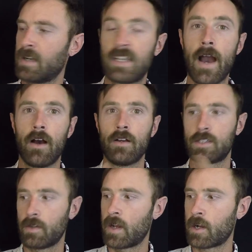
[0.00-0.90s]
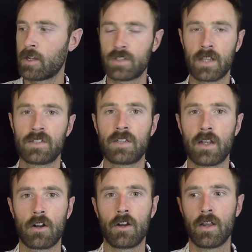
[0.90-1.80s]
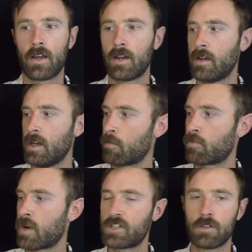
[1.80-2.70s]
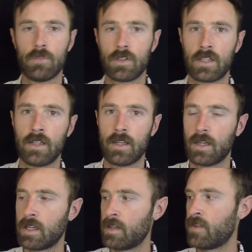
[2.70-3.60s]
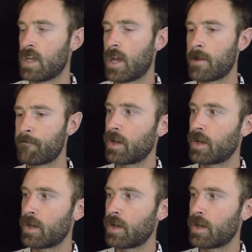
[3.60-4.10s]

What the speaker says: But yeah, so they're using the standard compression molded EVA.